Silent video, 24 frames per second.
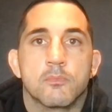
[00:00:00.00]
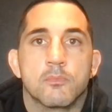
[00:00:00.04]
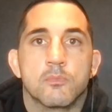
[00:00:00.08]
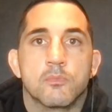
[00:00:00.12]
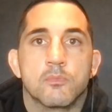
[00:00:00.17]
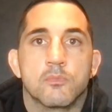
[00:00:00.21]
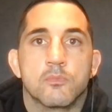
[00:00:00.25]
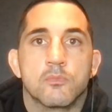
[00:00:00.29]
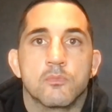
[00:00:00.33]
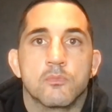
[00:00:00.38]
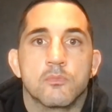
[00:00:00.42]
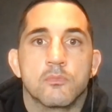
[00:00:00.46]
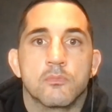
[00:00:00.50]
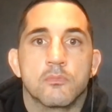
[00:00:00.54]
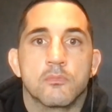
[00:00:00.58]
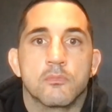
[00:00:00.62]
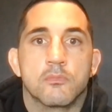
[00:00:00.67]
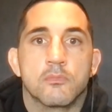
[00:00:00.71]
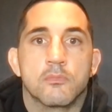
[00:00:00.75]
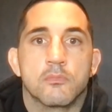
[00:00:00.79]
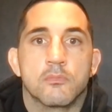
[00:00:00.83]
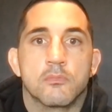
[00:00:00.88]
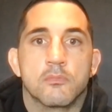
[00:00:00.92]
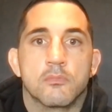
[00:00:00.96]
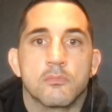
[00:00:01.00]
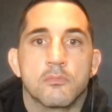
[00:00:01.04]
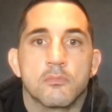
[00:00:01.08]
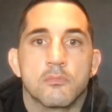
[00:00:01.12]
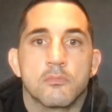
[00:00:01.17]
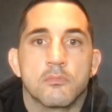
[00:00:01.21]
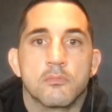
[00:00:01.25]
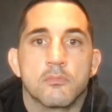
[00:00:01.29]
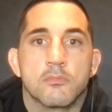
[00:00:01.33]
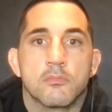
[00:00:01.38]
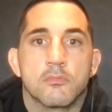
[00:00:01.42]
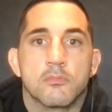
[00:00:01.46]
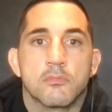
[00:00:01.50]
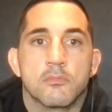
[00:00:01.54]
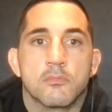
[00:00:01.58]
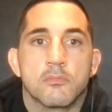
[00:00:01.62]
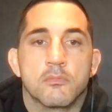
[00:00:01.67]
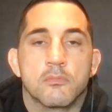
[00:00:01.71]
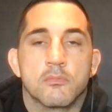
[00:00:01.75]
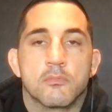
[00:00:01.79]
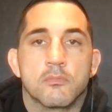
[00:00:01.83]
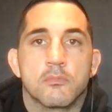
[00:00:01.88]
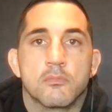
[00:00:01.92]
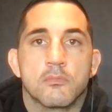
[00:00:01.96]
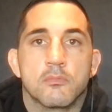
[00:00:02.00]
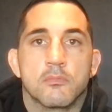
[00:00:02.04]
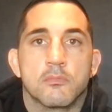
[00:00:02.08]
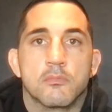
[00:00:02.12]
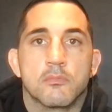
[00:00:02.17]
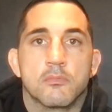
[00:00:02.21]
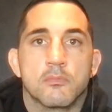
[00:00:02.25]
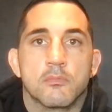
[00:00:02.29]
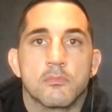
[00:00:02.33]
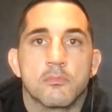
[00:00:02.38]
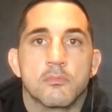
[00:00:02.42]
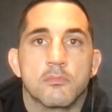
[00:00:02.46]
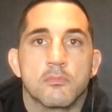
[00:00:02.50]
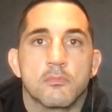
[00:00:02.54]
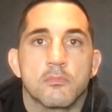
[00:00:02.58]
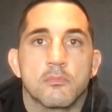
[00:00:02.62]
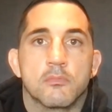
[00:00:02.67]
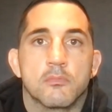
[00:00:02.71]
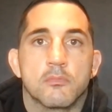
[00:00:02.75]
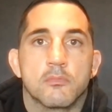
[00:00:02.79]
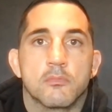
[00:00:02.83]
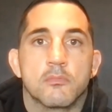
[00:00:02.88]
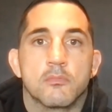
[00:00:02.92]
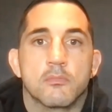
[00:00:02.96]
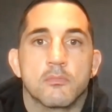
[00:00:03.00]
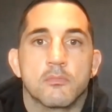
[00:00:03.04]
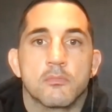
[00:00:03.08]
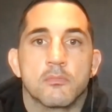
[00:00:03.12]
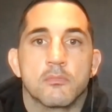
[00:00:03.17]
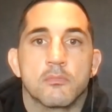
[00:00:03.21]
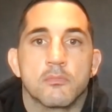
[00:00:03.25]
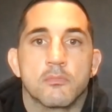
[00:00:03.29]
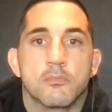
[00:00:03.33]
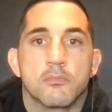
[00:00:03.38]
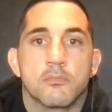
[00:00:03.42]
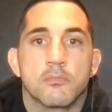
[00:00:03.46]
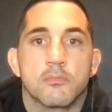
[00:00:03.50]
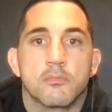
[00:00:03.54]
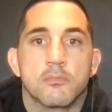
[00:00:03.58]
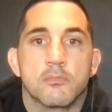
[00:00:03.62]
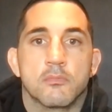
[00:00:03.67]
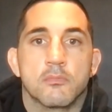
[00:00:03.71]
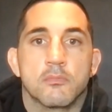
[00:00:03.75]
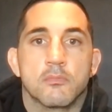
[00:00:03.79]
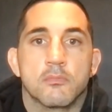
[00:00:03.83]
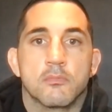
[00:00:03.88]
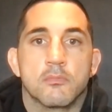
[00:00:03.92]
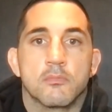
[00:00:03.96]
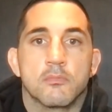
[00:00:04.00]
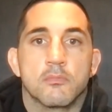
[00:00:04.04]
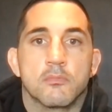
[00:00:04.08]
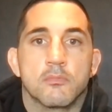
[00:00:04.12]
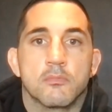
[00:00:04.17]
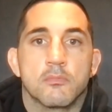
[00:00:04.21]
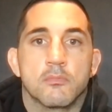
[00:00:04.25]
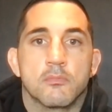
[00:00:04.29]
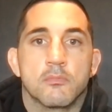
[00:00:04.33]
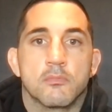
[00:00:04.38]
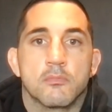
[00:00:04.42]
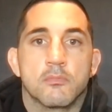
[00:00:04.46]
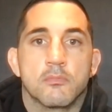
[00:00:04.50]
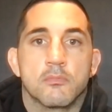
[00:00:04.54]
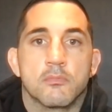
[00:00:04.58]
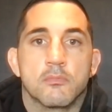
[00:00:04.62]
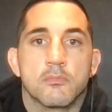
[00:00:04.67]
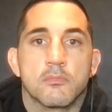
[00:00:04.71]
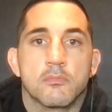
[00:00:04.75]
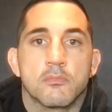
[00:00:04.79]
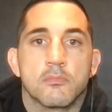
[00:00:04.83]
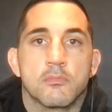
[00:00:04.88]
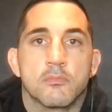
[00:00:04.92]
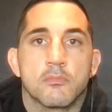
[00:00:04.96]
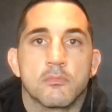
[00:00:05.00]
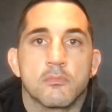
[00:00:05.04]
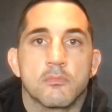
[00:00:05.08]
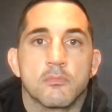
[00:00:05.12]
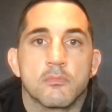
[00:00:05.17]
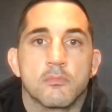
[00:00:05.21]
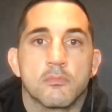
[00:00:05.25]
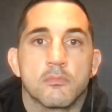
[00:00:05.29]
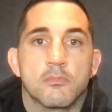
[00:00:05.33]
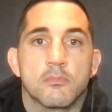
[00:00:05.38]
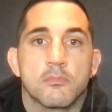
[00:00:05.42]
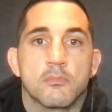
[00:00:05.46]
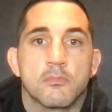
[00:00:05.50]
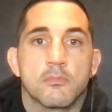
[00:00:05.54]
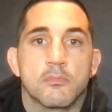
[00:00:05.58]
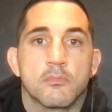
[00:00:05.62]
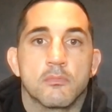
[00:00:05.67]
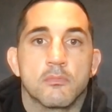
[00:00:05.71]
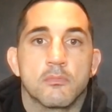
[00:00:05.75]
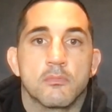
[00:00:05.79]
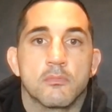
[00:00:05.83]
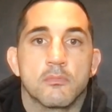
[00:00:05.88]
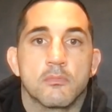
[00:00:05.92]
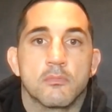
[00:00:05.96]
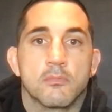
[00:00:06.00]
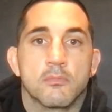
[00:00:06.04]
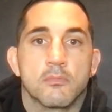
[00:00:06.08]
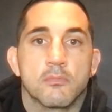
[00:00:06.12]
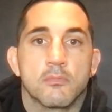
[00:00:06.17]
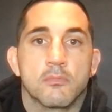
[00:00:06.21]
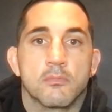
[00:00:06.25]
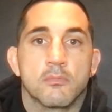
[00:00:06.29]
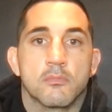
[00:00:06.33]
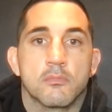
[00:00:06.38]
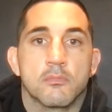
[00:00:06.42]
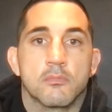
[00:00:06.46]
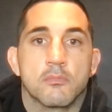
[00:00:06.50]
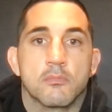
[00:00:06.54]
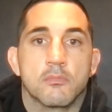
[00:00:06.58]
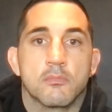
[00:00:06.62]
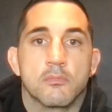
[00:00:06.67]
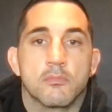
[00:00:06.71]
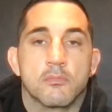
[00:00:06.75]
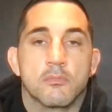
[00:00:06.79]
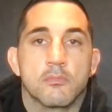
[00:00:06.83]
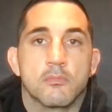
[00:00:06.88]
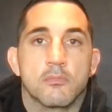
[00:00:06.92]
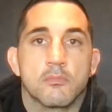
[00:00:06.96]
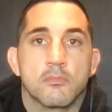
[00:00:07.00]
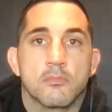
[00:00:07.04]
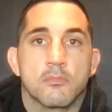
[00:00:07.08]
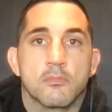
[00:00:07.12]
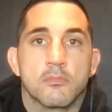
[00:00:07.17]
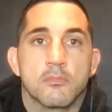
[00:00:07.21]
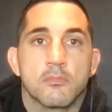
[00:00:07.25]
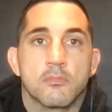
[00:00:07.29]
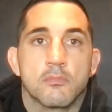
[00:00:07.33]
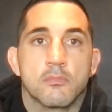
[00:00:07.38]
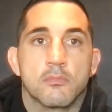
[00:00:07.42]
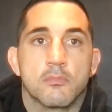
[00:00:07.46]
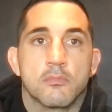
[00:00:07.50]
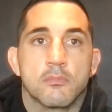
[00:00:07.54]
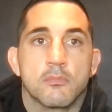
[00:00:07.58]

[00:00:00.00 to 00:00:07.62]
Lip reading: (silent)